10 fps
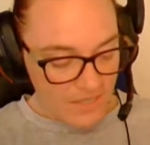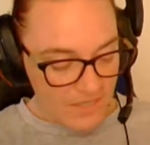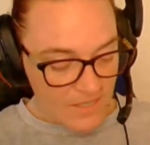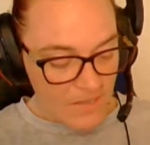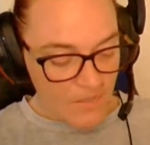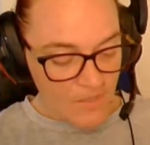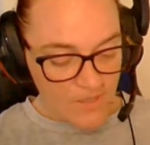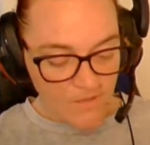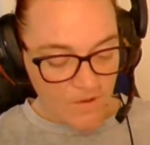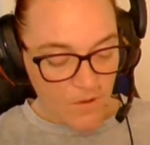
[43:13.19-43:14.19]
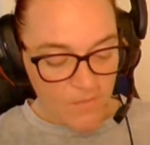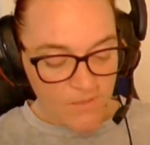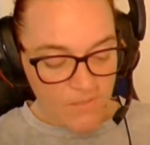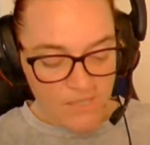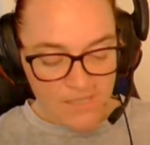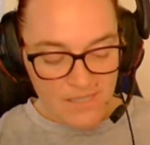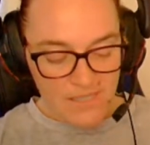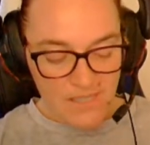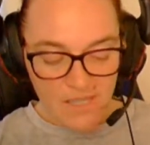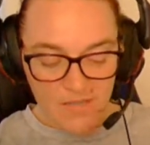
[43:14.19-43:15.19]
did but of Rome's best
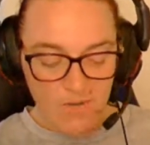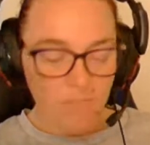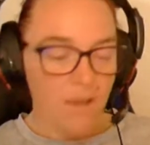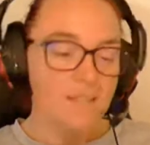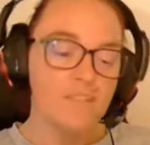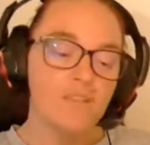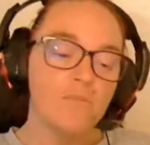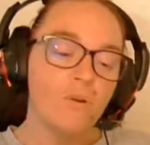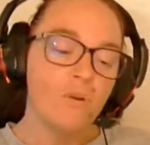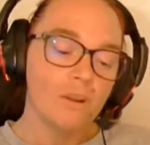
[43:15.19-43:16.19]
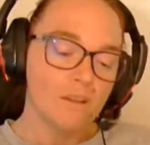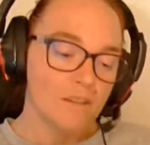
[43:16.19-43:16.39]
son remind her more,